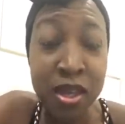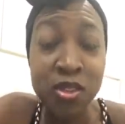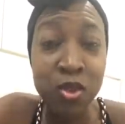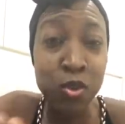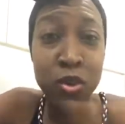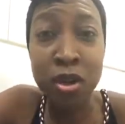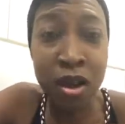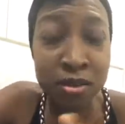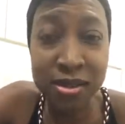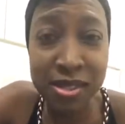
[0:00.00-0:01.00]
So you
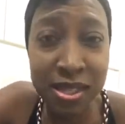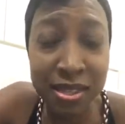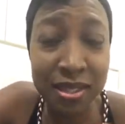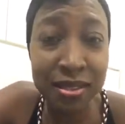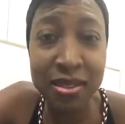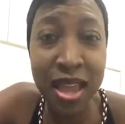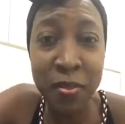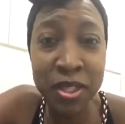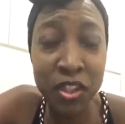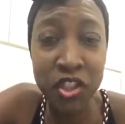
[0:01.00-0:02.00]
can't see that the diamond is